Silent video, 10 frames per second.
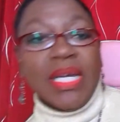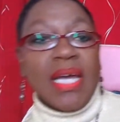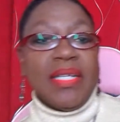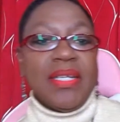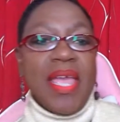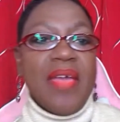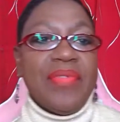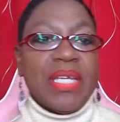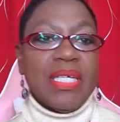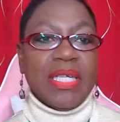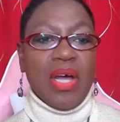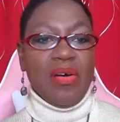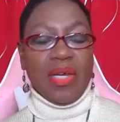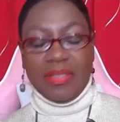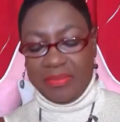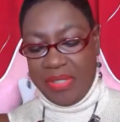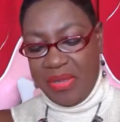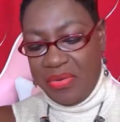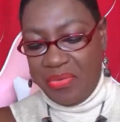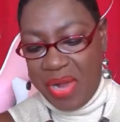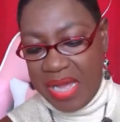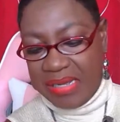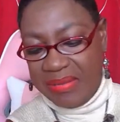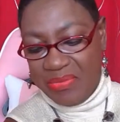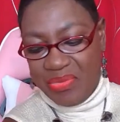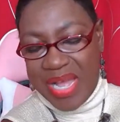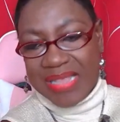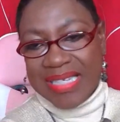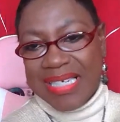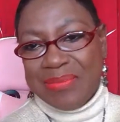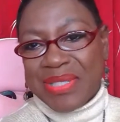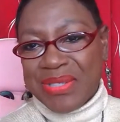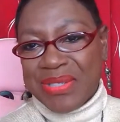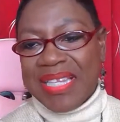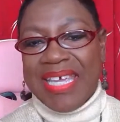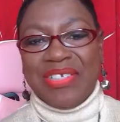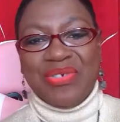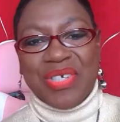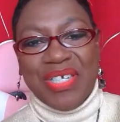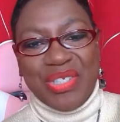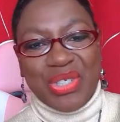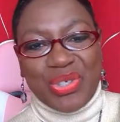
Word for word: I didn't have it cut on. Welcome, welcome. So glad you can